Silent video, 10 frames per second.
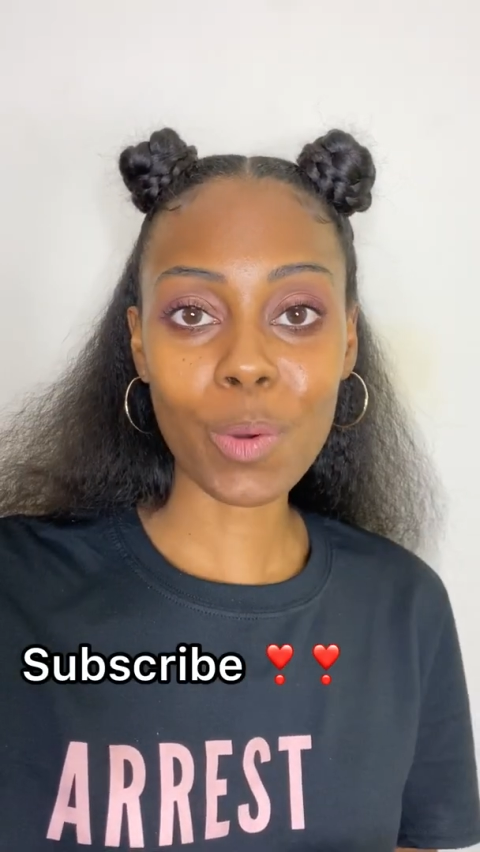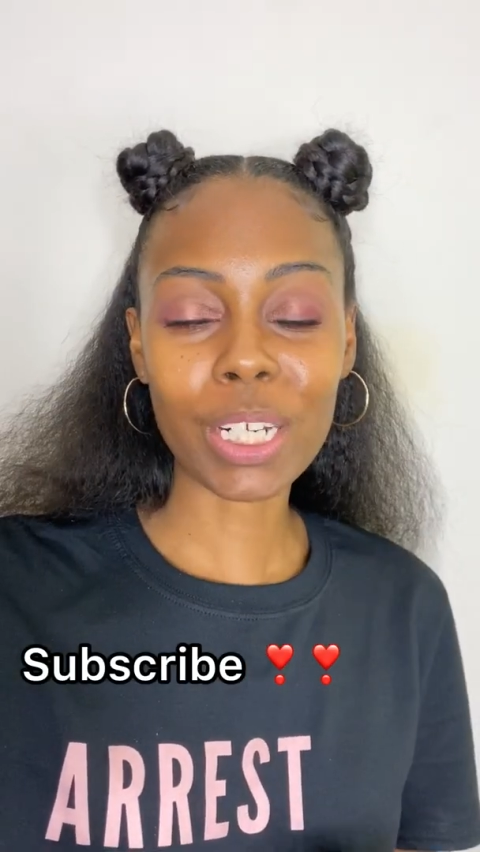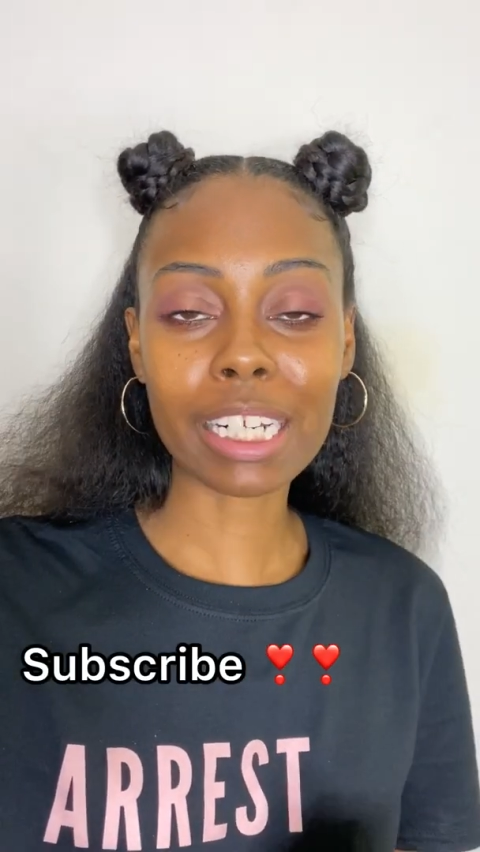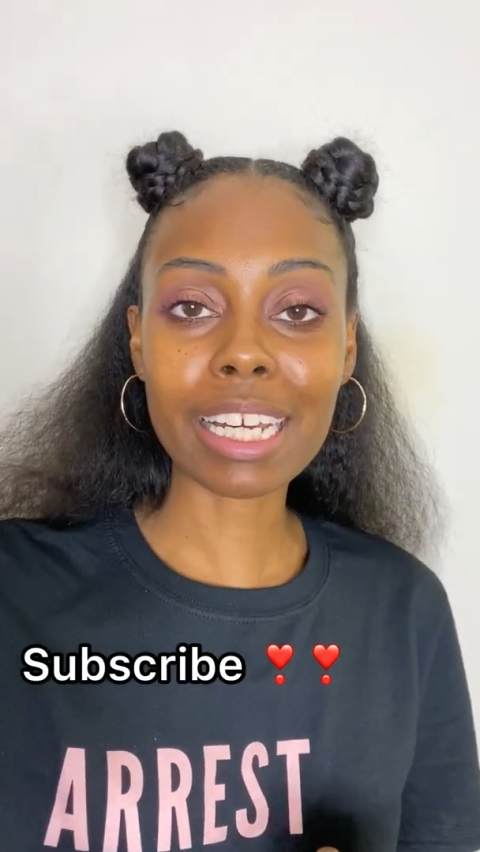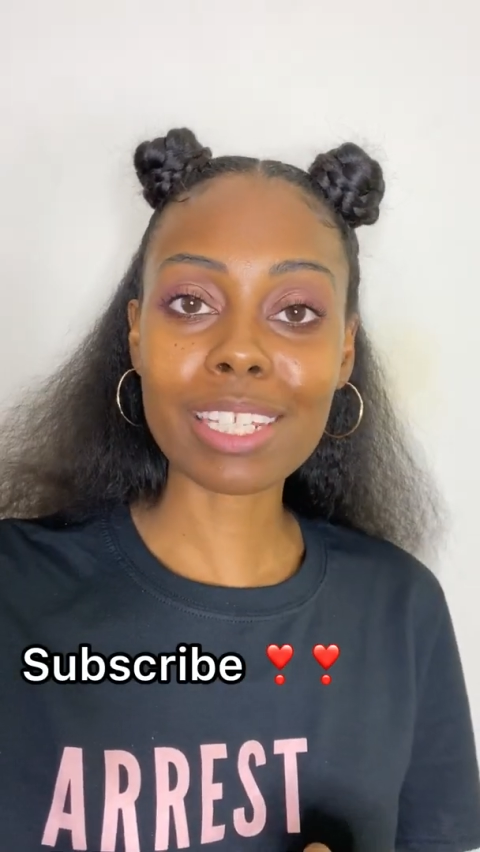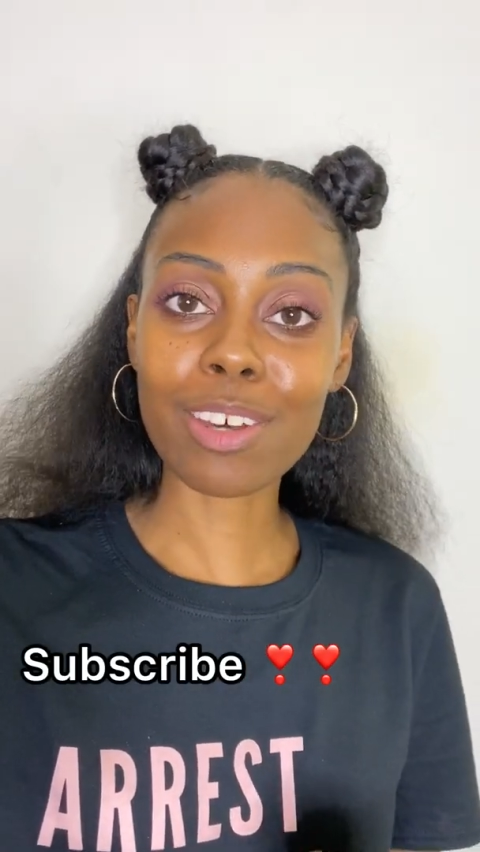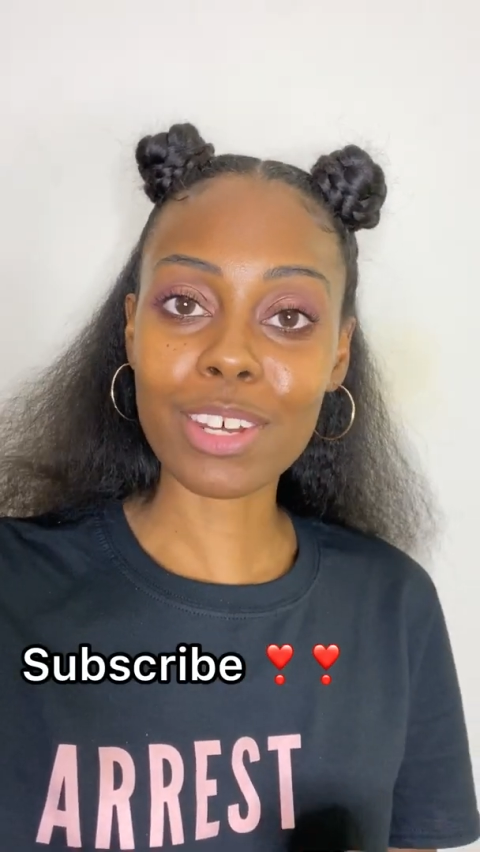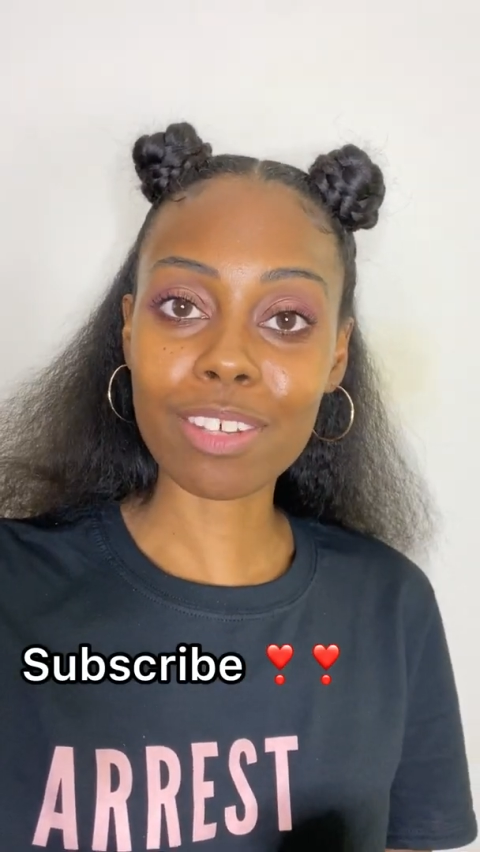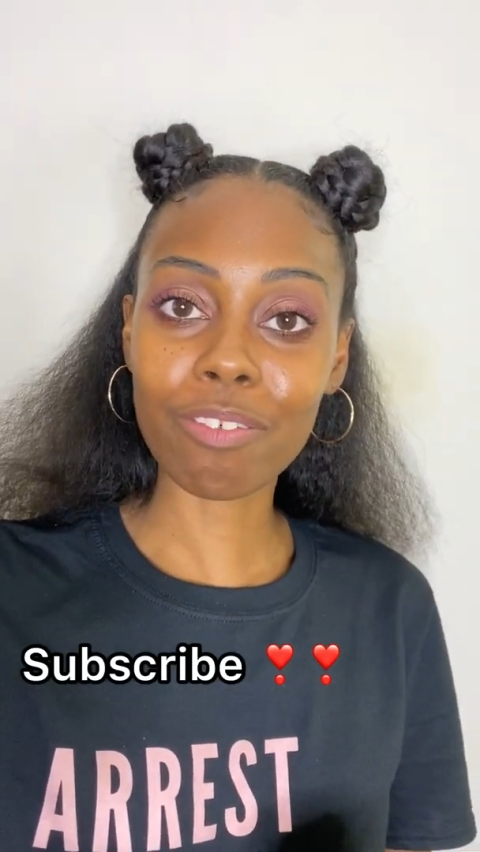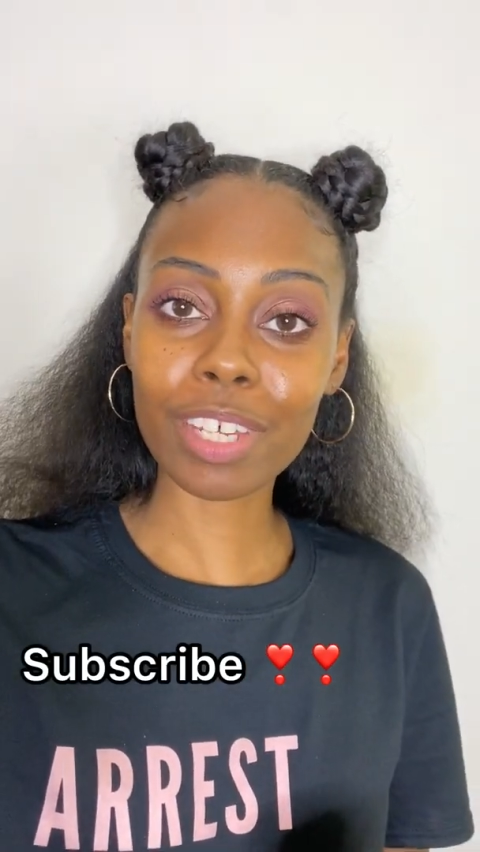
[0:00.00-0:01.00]
on the next
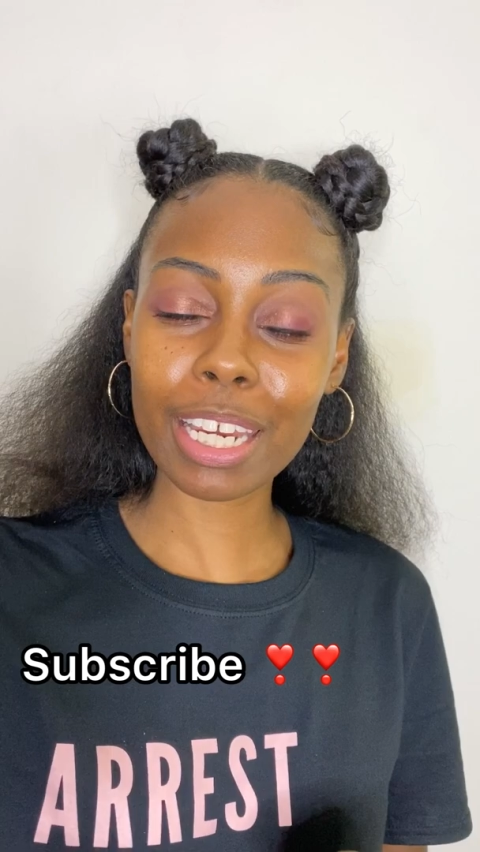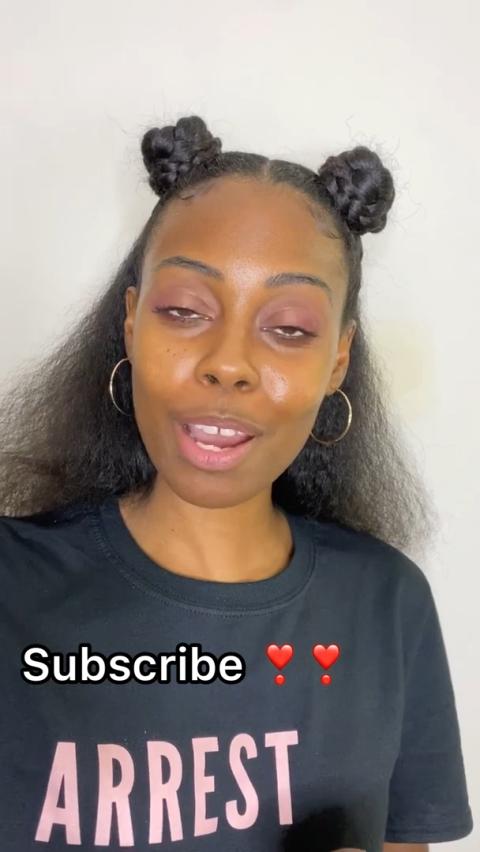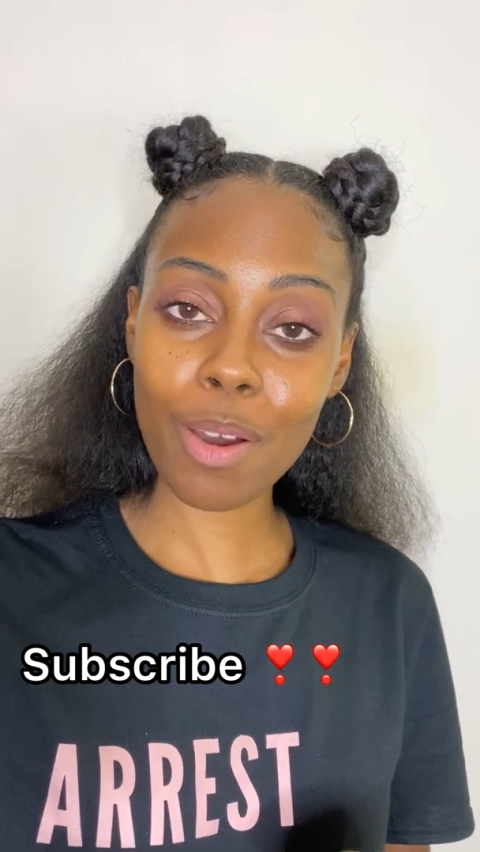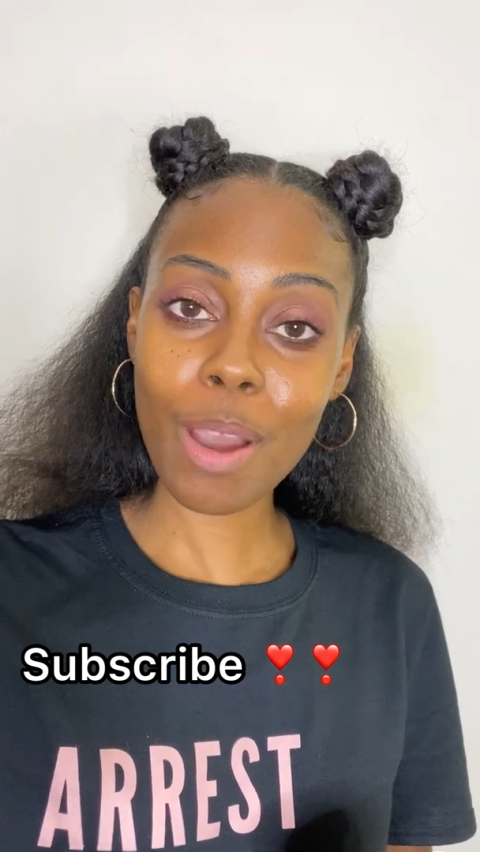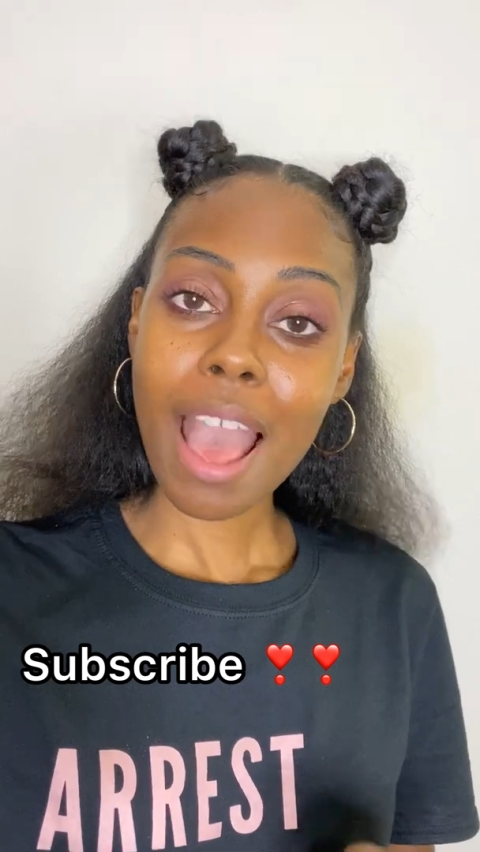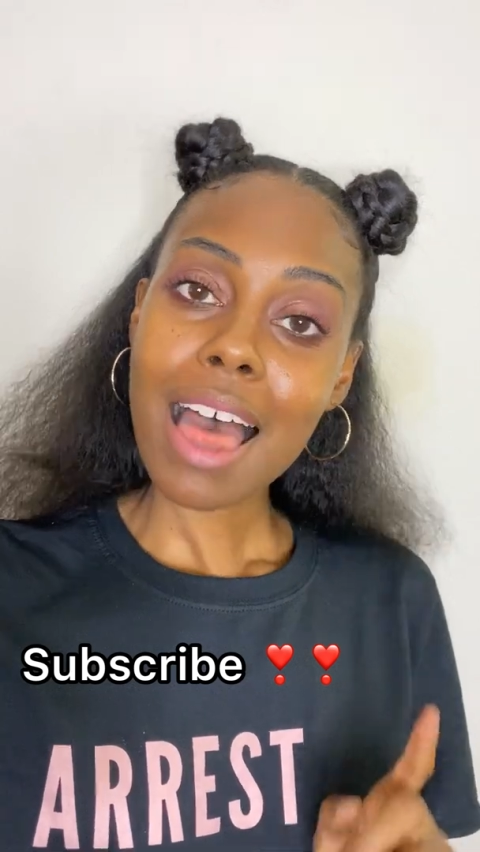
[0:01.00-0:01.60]
awesome video.